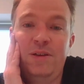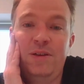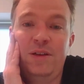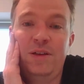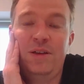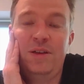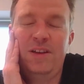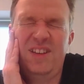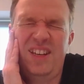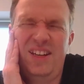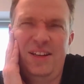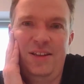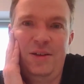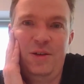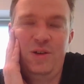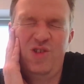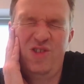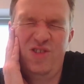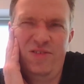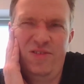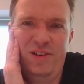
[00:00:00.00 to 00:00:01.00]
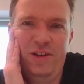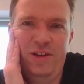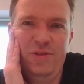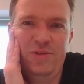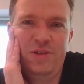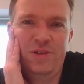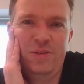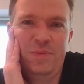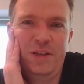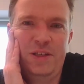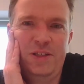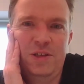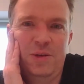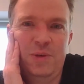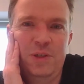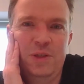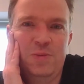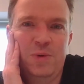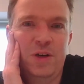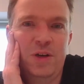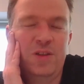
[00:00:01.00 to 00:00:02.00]
Anything you can do in load script is
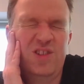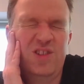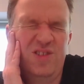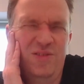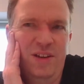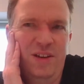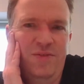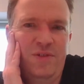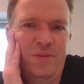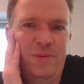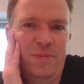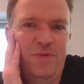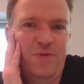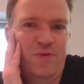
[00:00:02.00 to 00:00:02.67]
always worth doing from a